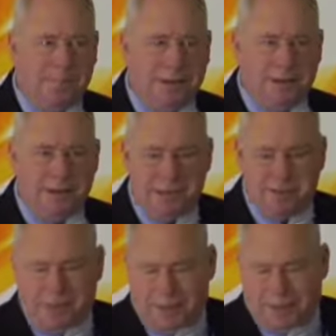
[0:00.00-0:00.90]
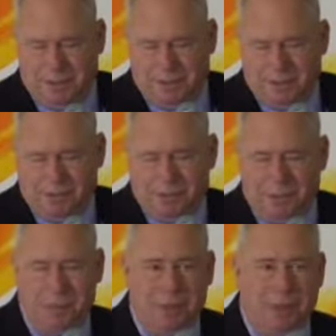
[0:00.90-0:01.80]
Mackey is
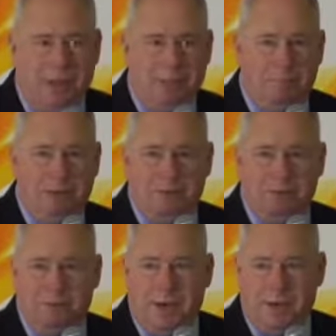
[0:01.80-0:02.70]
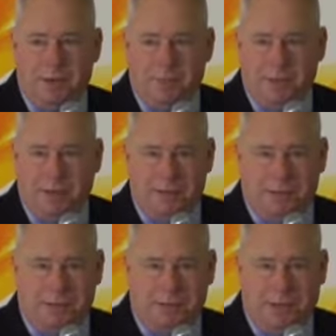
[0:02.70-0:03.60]
the medical director for
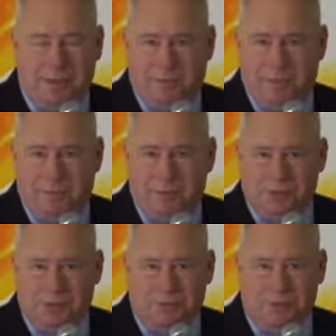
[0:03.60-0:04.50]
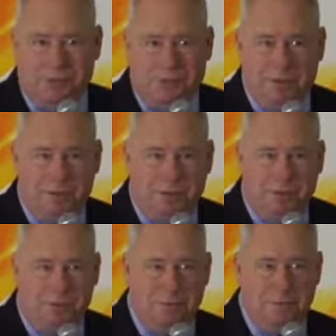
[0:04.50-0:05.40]
Stanislaus County EMS Agency and
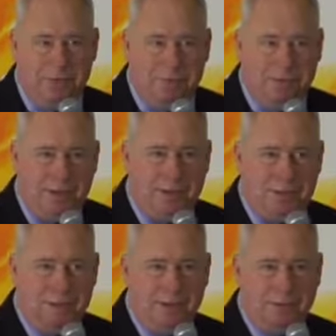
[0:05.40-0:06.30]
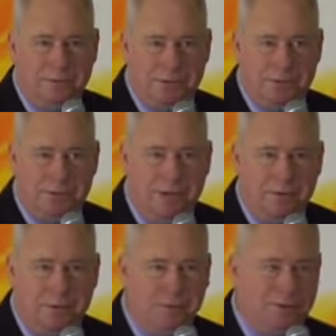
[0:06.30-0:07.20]
also medical director with the
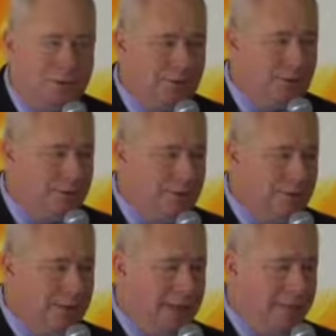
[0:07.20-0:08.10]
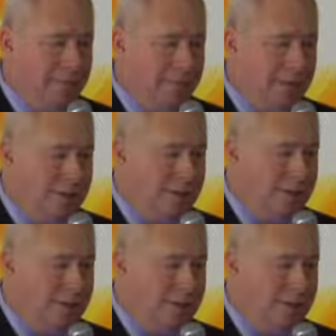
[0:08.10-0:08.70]
Sacramento City or County Fire.